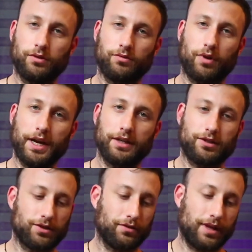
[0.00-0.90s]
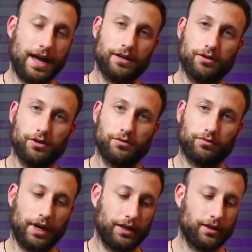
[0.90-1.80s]
Right, so that note
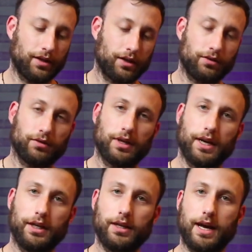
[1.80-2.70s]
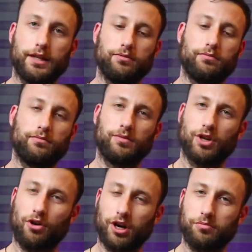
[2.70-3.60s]
right there, okay? And
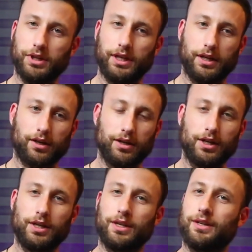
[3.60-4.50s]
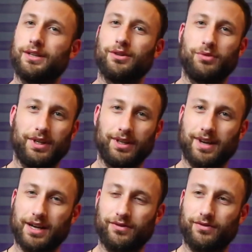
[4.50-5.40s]
the harmony here, we
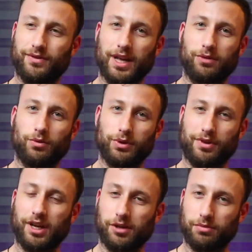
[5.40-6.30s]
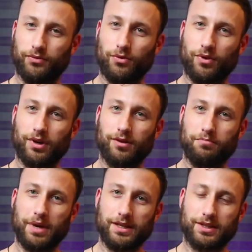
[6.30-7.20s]
kind of think what we were thinking before,
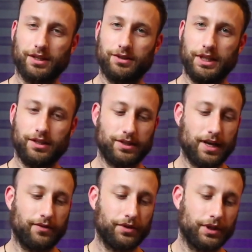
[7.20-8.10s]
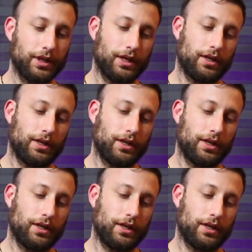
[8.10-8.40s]
basic D7.